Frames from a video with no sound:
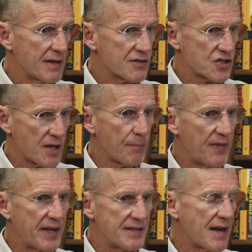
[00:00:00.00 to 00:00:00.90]

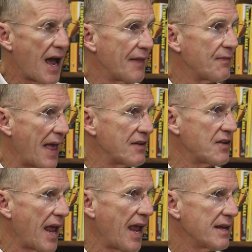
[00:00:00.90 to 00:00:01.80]
something died that
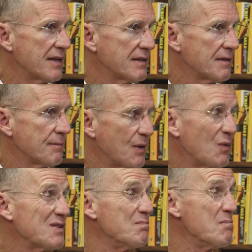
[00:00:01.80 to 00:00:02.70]
day, but it
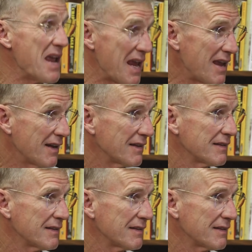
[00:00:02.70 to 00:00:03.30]
wasn't me.